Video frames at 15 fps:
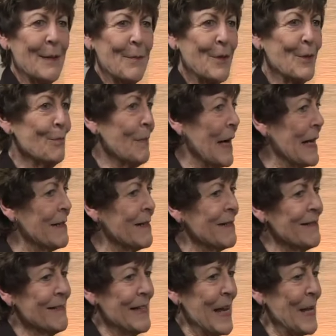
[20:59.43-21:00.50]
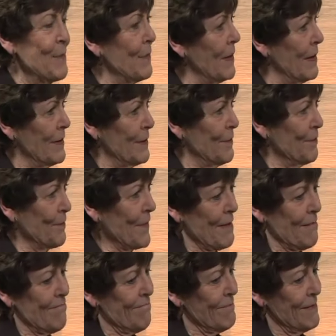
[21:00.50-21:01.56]
you might name
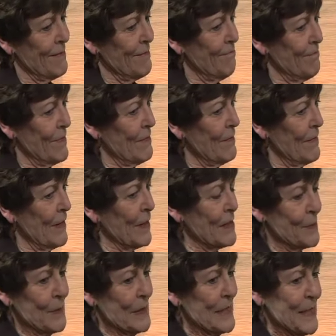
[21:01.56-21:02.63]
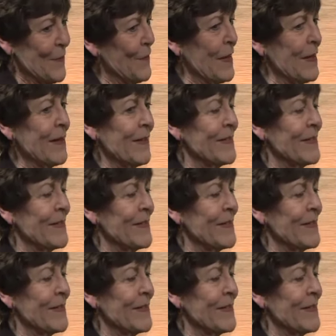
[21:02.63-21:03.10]
a specific